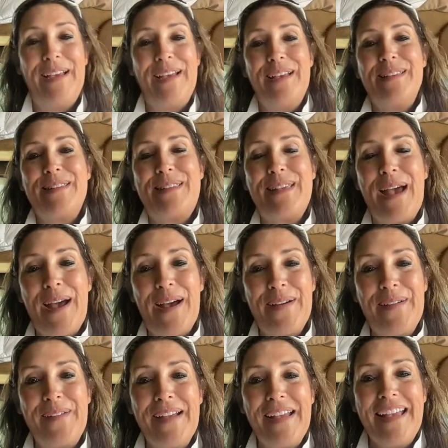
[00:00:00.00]
So
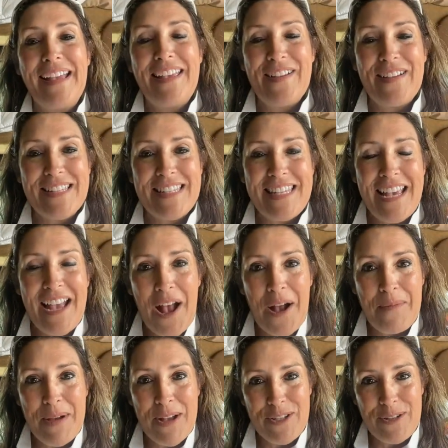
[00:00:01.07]
you can see how
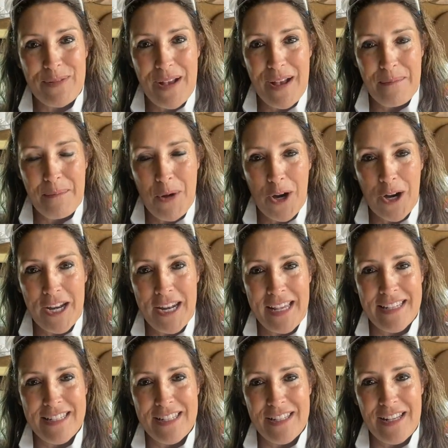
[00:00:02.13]
much marketing
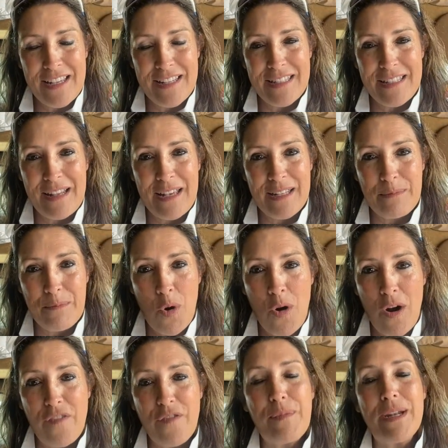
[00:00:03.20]
has morphed.